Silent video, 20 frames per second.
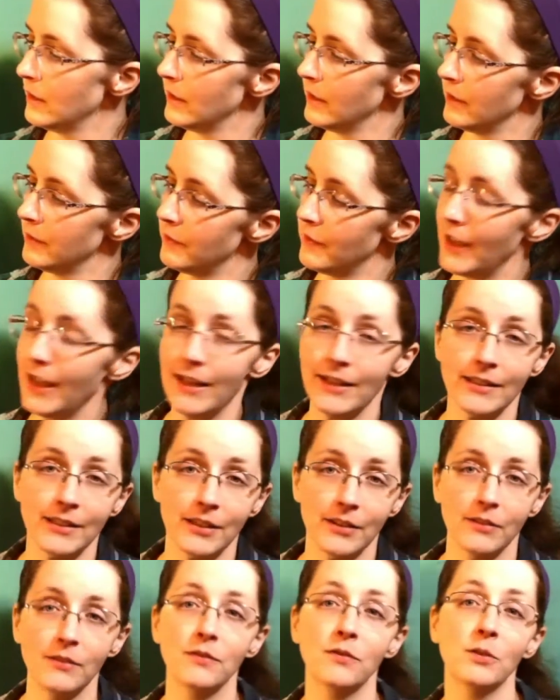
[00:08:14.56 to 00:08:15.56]
In fact,
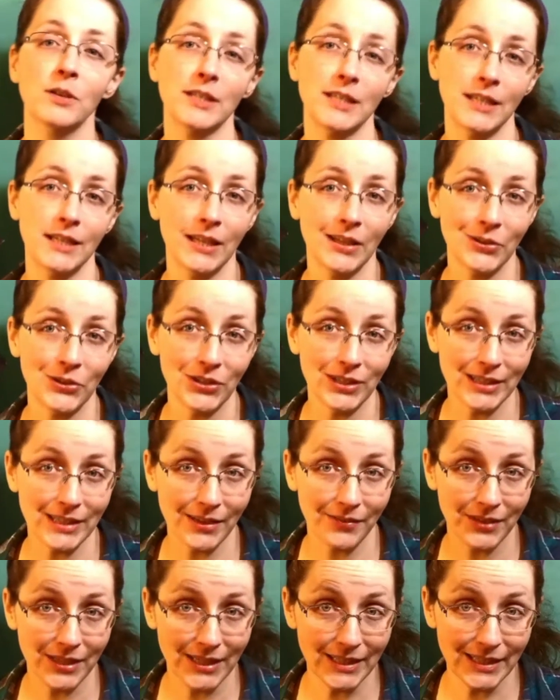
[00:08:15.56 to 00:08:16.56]

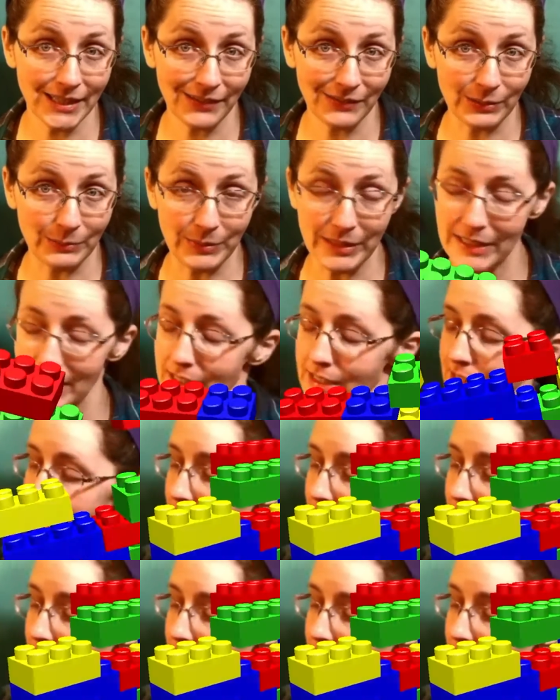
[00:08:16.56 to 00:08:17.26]
1,477 pieces.